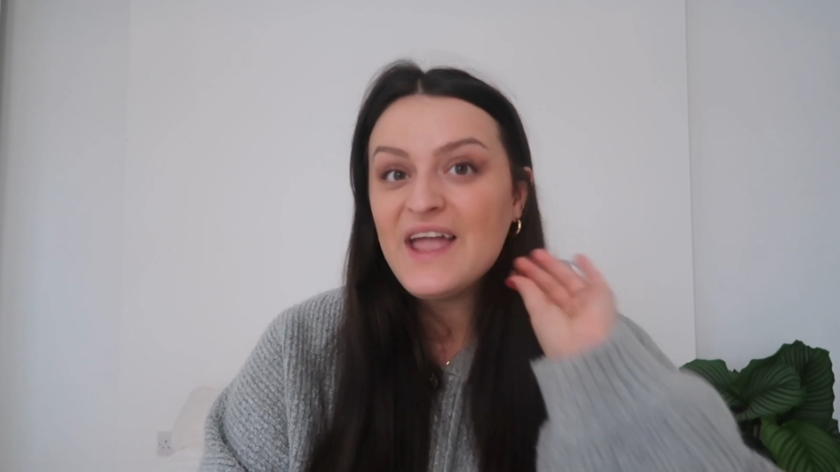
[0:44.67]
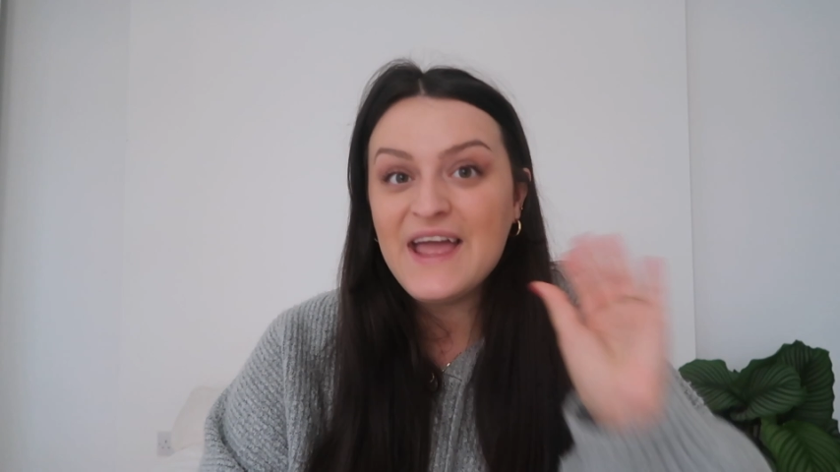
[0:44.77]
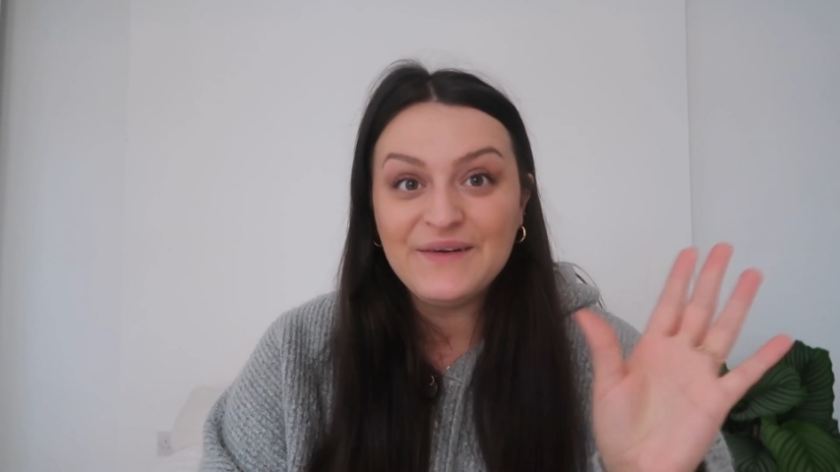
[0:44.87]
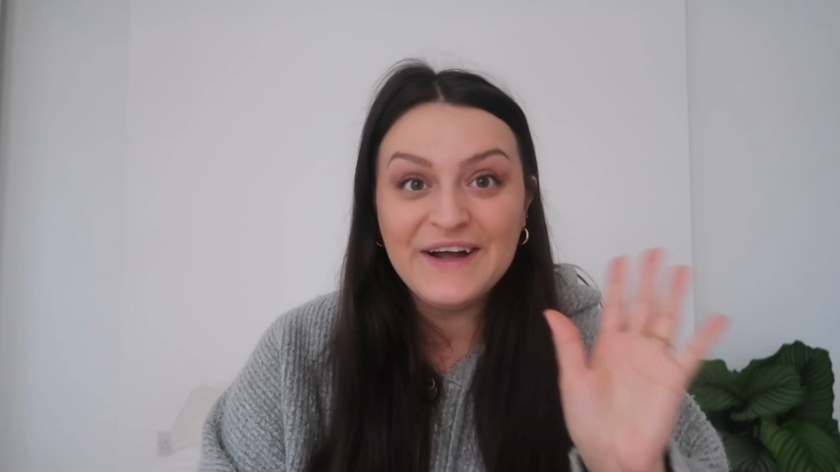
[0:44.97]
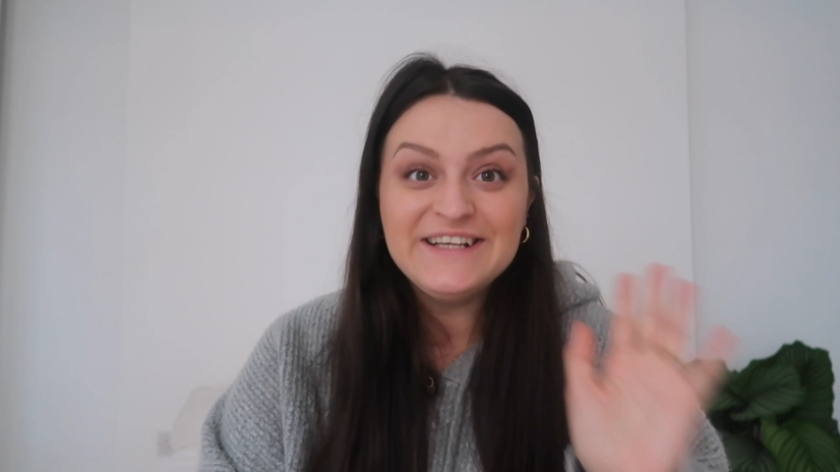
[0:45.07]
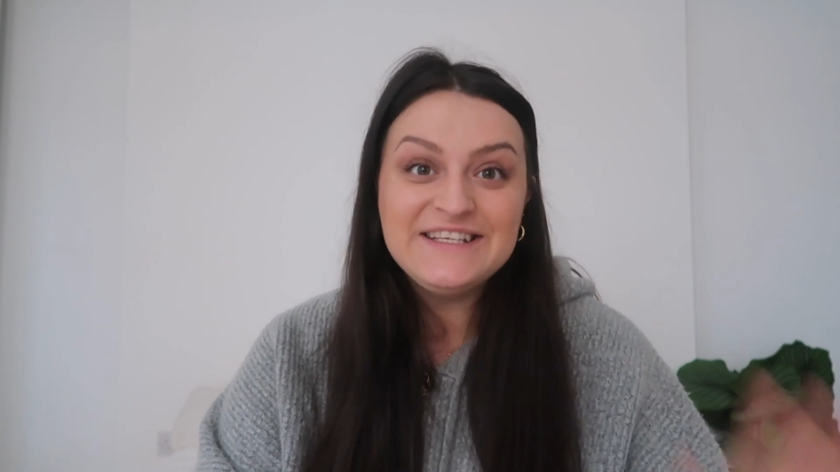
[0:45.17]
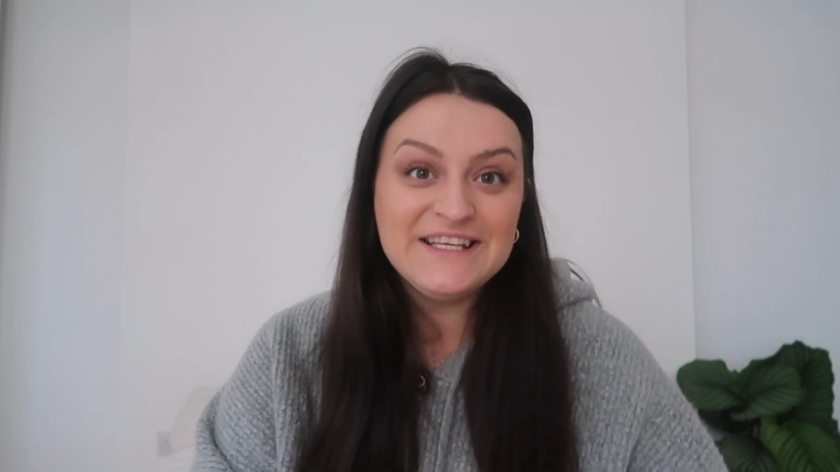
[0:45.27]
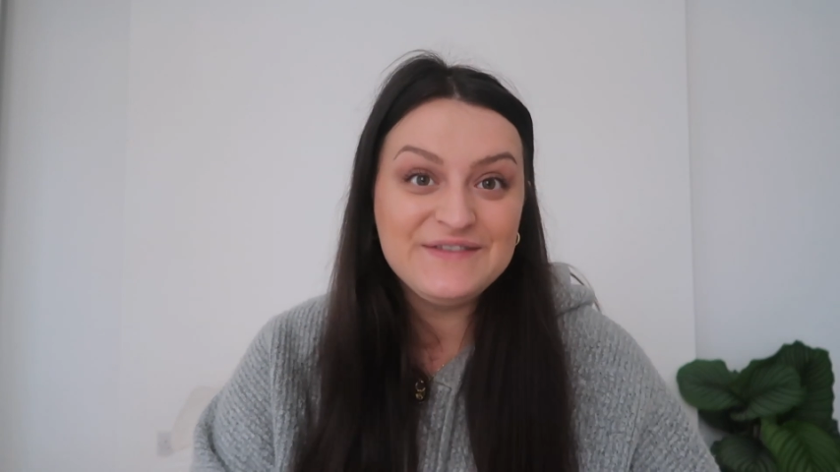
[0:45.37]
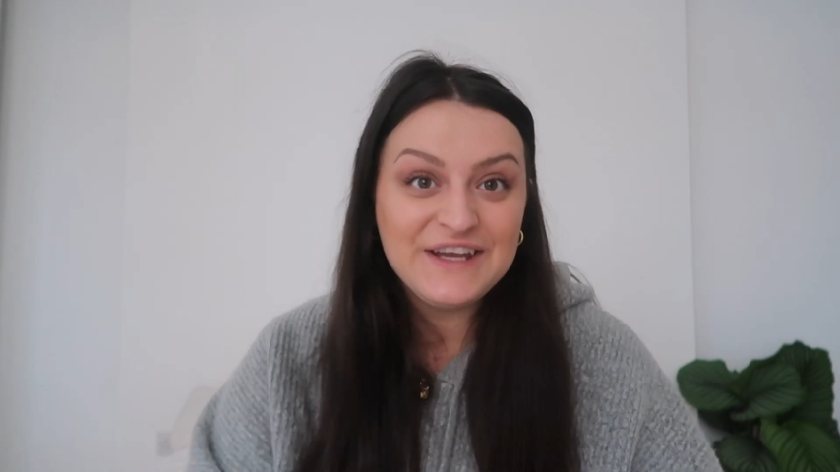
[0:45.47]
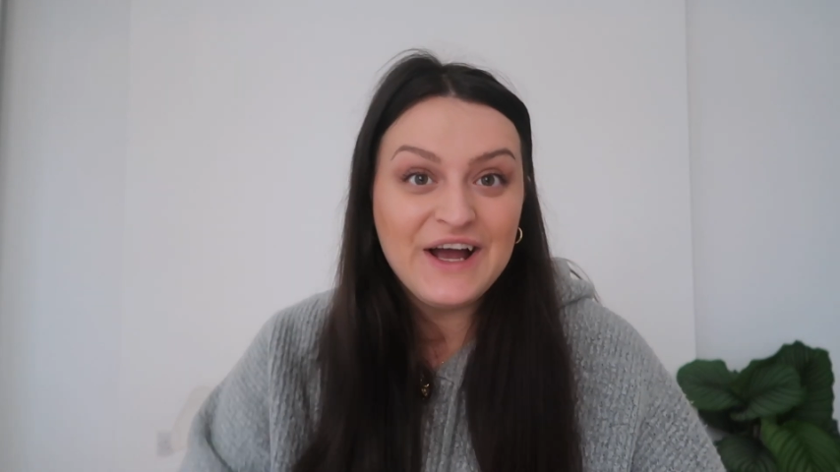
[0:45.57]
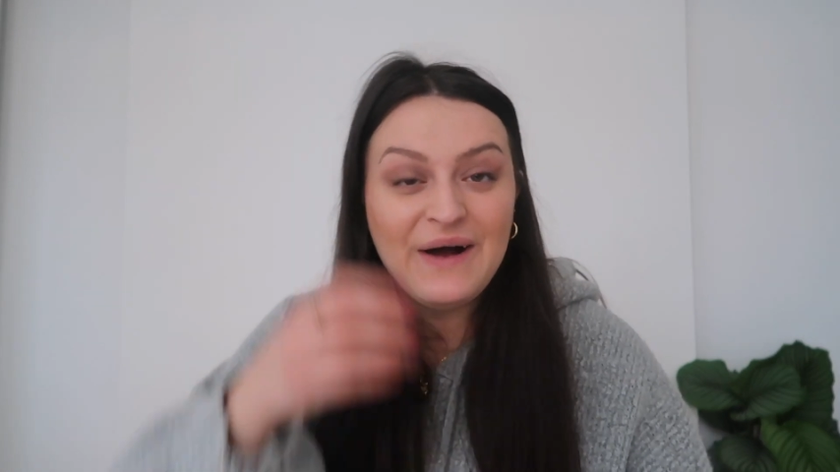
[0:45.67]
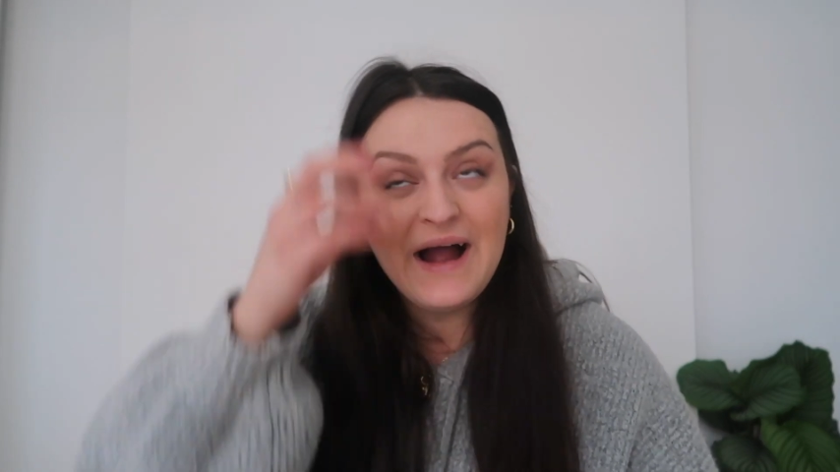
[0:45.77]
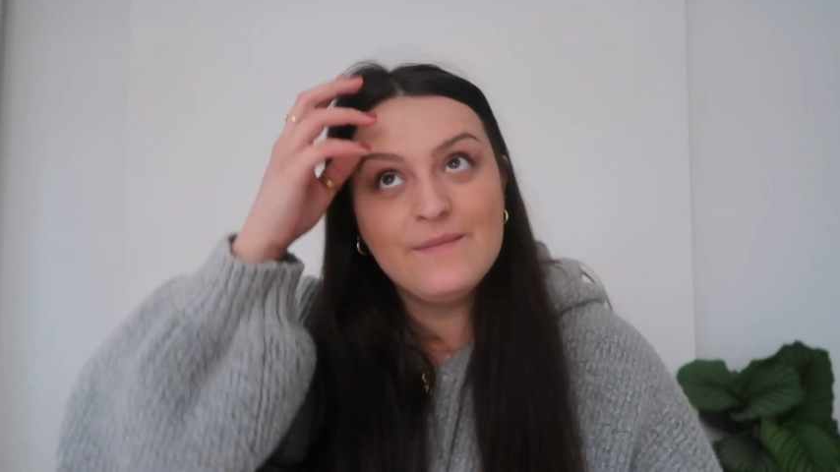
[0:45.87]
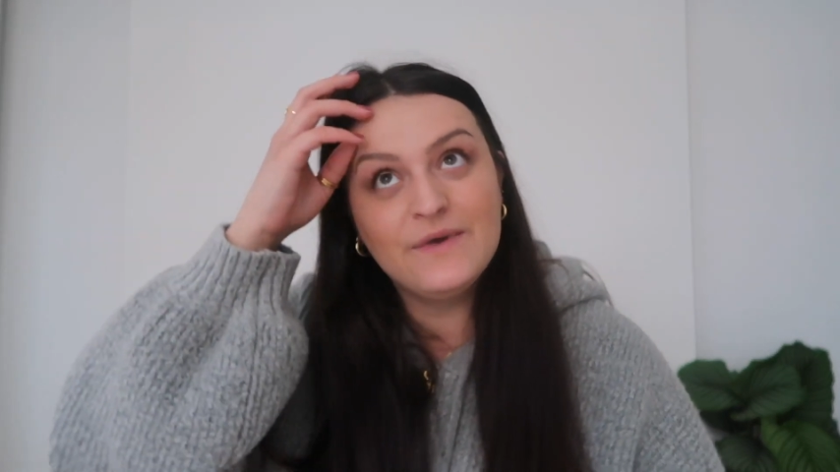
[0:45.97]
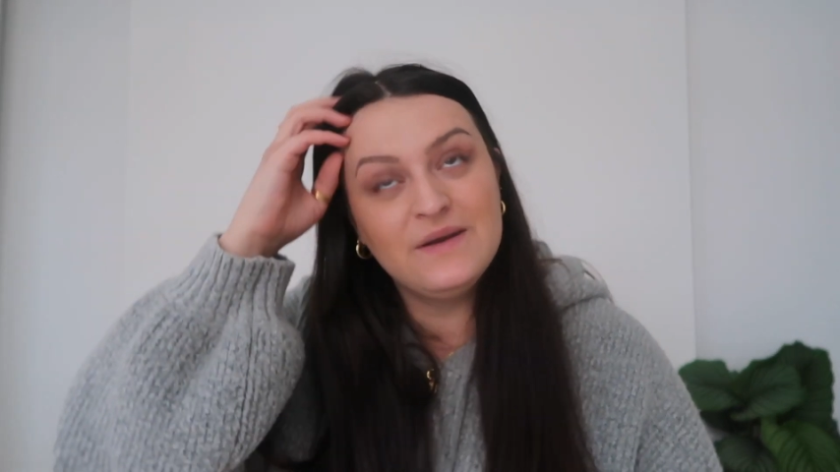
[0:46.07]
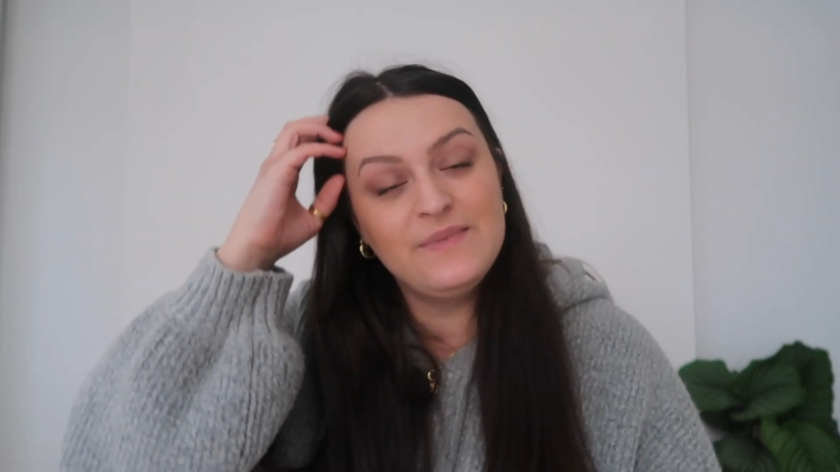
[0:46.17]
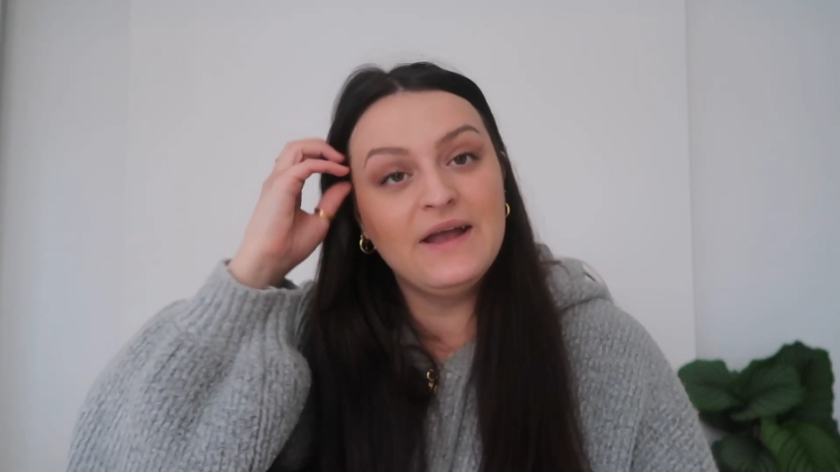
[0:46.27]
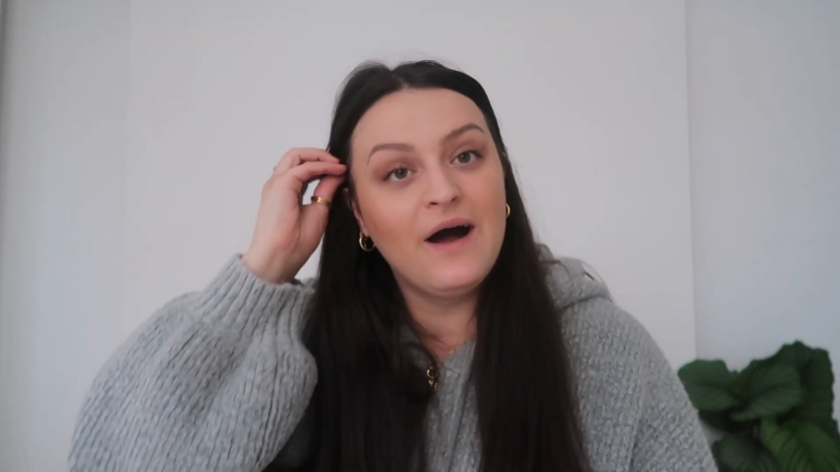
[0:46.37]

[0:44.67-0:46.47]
Anyway, today's video, I'm gonna be